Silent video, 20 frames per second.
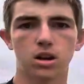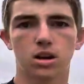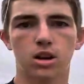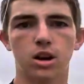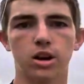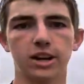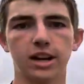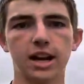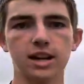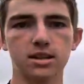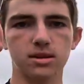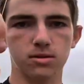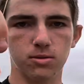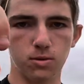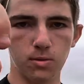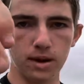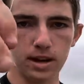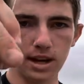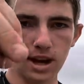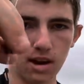All right, guys,
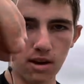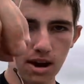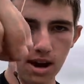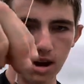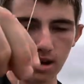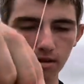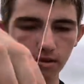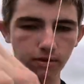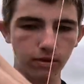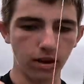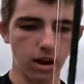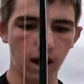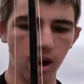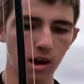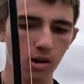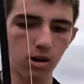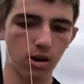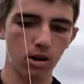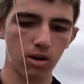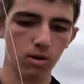we now have
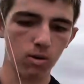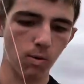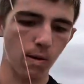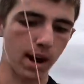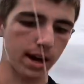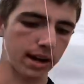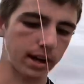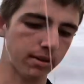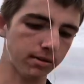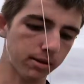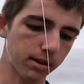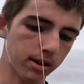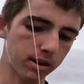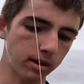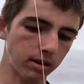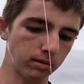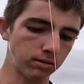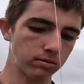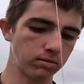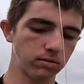our wacky
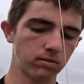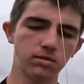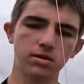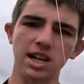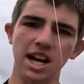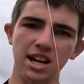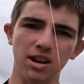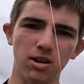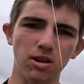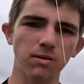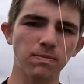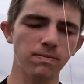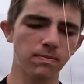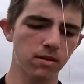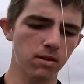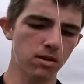rig tied on.